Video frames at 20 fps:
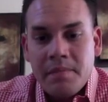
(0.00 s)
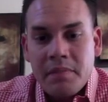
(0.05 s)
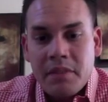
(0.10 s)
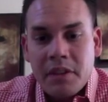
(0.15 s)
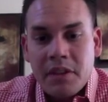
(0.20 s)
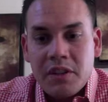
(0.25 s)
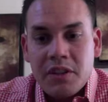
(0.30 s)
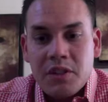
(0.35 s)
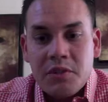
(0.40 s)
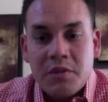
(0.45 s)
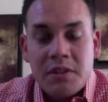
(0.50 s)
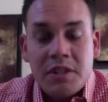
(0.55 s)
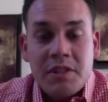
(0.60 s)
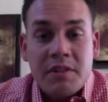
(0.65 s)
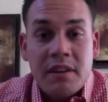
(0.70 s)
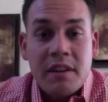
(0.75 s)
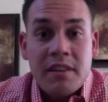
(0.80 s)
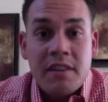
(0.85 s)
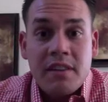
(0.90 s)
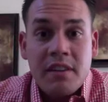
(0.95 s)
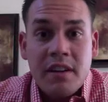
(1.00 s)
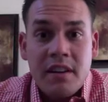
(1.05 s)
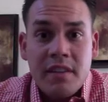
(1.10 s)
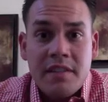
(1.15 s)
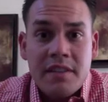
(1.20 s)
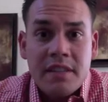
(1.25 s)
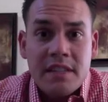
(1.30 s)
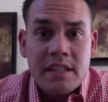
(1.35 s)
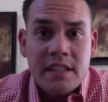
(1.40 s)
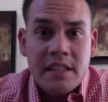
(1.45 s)
switch around their
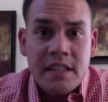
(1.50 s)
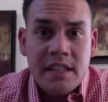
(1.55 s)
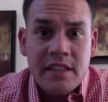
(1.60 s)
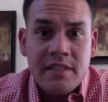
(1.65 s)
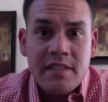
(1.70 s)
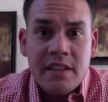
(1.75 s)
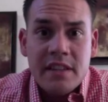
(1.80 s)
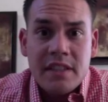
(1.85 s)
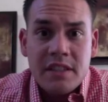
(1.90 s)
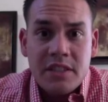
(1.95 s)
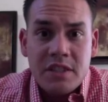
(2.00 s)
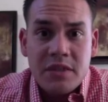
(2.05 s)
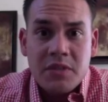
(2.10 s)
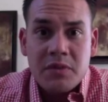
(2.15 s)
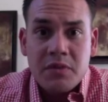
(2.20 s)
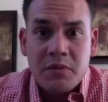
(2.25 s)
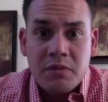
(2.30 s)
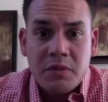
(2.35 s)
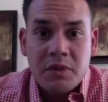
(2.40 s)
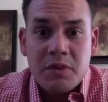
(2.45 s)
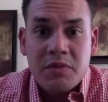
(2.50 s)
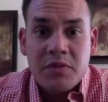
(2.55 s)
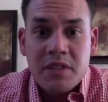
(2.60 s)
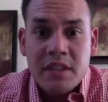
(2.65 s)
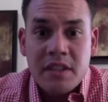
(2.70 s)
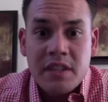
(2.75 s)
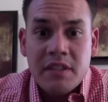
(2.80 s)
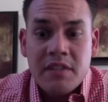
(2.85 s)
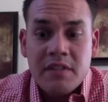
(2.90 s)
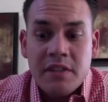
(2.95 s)
offense and defense, which was
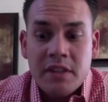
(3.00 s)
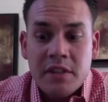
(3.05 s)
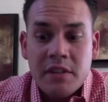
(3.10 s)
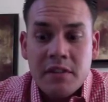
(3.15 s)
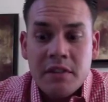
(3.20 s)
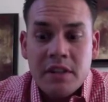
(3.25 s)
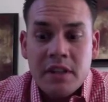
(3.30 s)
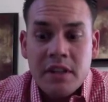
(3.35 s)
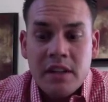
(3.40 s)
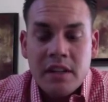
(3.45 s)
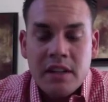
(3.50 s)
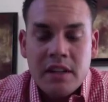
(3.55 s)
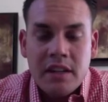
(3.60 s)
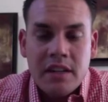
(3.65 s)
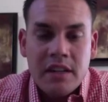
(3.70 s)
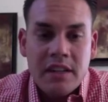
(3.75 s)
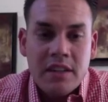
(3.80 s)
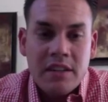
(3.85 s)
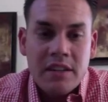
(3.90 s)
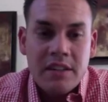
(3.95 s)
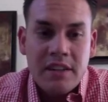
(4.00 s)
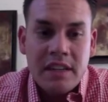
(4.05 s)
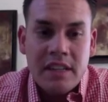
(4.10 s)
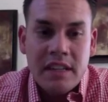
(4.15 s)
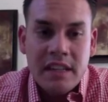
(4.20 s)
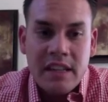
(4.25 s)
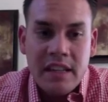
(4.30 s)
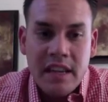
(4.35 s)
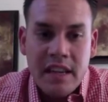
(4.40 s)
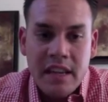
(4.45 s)
interviewed during
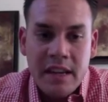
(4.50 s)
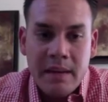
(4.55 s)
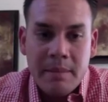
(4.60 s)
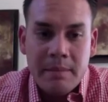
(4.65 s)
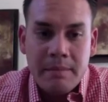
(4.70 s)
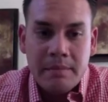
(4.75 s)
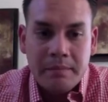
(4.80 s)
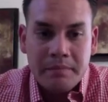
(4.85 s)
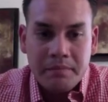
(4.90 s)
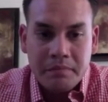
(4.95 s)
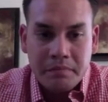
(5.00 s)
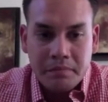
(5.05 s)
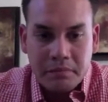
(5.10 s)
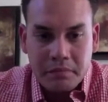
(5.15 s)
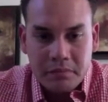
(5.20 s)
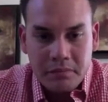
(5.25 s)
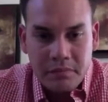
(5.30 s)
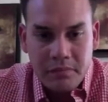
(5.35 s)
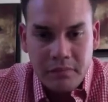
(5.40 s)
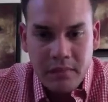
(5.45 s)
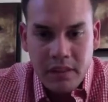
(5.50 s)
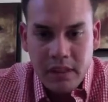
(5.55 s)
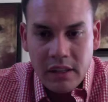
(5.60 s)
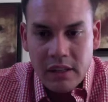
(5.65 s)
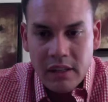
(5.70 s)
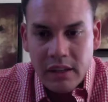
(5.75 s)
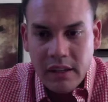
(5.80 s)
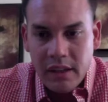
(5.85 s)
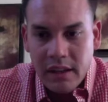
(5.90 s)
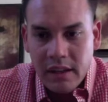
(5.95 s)
the game.
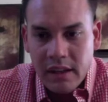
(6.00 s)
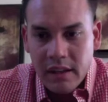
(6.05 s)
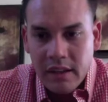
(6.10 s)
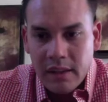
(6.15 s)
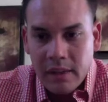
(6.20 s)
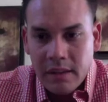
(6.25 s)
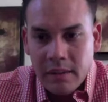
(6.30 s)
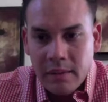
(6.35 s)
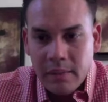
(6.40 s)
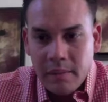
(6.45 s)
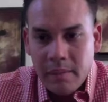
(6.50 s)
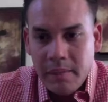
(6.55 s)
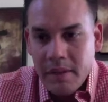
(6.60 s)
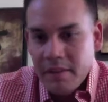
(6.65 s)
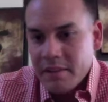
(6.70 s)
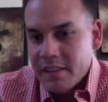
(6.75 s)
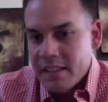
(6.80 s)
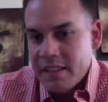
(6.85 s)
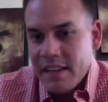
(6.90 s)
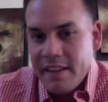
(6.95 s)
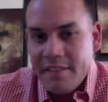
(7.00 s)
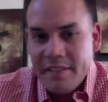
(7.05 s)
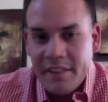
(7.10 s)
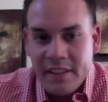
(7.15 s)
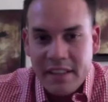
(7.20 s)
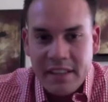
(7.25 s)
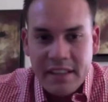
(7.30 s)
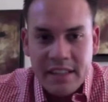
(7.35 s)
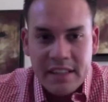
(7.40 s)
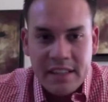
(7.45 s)
It was
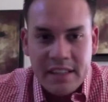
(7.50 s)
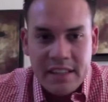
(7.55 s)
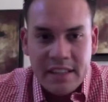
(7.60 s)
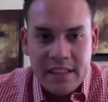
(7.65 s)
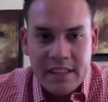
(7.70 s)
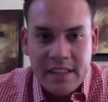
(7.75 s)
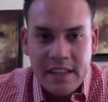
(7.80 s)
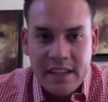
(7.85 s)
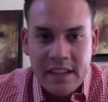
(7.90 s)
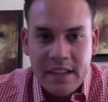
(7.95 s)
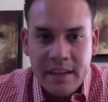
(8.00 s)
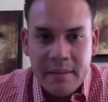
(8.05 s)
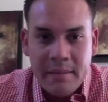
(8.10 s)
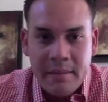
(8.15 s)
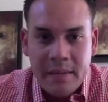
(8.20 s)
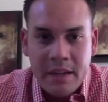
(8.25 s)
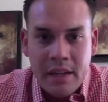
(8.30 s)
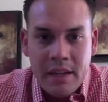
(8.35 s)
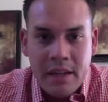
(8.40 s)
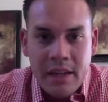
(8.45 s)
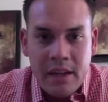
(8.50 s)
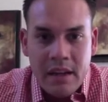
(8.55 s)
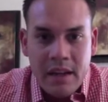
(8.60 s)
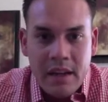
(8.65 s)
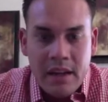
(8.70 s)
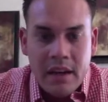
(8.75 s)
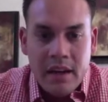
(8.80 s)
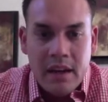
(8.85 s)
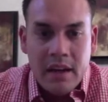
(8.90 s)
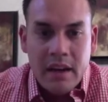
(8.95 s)
definitely a good game.
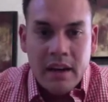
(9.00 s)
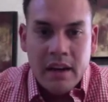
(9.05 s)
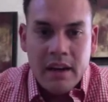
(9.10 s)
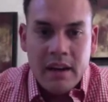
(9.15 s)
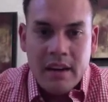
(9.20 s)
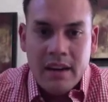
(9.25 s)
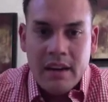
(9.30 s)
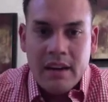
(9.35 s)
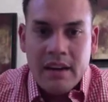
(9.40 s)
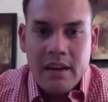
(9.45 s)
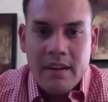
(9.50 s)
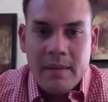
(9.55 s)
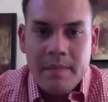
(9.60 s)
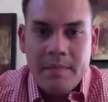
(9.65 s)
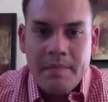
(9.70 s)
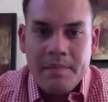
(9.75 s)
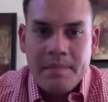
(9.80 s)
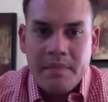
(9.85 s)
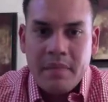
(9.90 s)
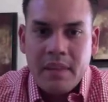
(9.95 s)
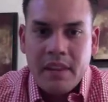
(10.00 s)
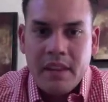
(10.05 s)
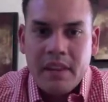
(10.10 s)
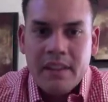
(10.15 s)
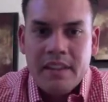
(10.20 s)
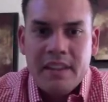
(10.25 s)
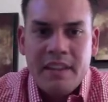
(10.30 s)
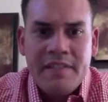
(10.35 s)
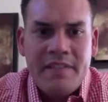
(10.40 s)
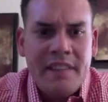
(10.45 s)

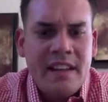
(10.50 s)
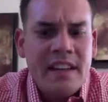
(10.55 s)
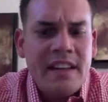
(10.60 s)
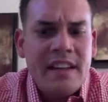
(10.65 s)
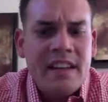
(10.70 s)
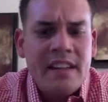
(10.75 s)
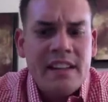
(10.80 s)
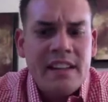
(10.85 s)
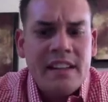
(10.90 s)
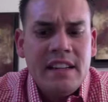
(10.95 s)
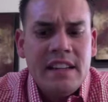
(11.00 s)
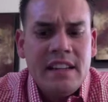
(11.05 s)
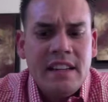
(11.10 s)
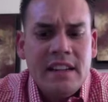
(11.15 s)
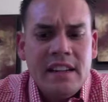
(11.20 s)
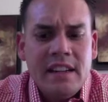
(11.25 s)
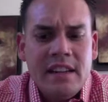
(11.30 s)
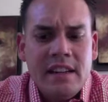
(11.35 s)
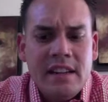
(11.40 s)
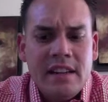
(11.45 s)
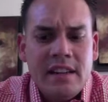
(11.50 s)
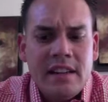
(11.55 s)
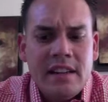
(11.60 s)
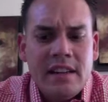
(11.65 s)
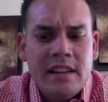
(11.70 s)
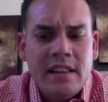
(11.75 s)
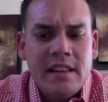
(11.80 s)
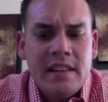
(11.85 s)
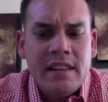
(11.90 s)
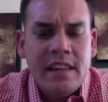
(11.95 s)
Jeff Van Gundy,
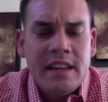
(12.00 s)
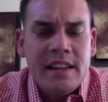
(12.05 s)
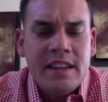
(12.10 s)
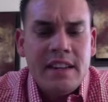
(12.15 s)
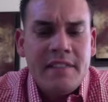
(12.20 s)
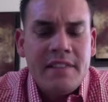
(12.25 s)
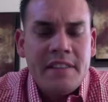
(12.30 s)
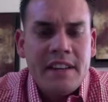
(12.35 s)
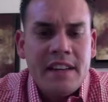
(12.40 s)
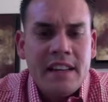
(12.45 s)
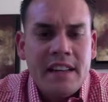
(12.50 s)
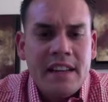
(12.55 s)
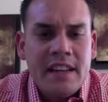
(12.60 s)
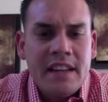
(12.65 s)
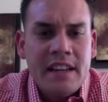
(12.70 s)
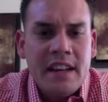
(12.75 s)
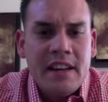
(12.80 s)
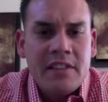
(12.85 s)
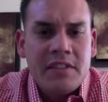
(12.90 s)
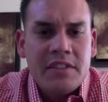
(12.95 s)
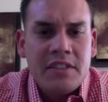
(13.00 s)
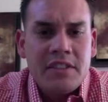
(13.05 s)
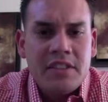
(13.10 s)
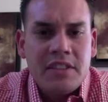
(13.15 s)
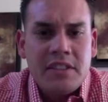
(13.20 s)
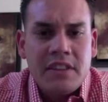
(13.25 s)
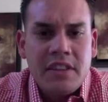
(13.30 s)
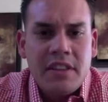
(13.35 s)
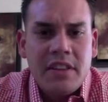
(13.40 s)
they definitely announced